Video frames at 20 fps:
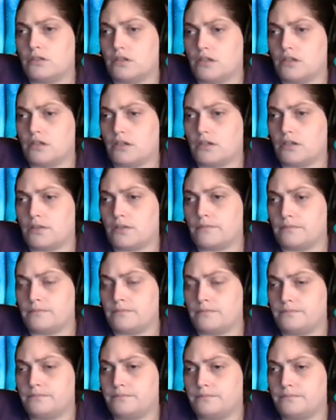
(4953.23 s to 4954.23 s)
um,
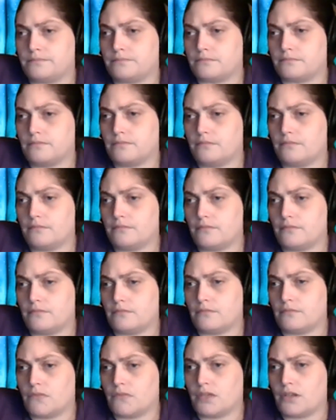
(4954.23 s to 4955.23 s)

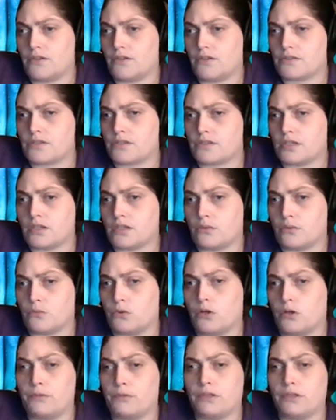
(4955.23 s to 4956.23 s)
seen the
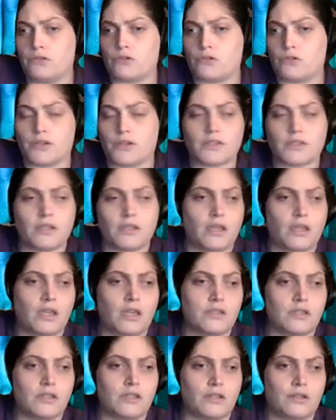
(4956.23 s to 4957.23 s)
woman dressed in the
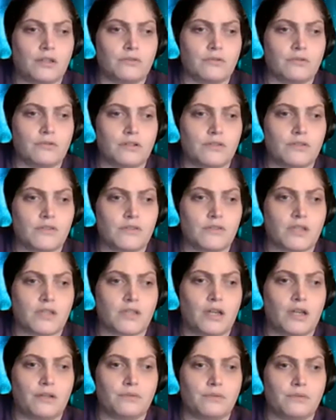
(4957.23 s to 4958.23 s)
1800s
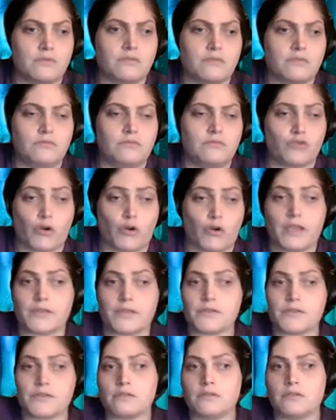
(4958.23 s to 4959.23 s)
style
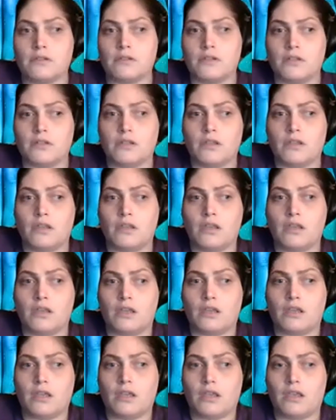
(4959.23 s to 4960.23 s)
dress.
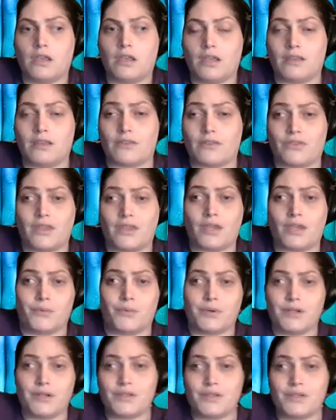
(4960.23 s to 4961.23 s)
And the thing
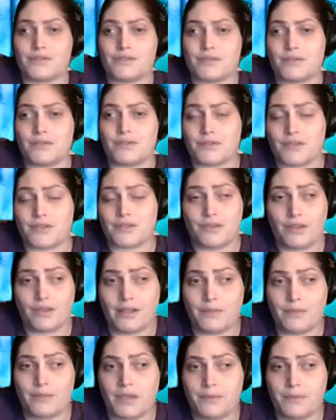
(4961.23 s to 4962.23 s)
was, there was a
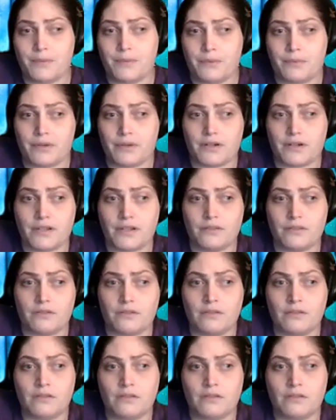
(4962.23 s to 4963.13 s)
lot of people wearing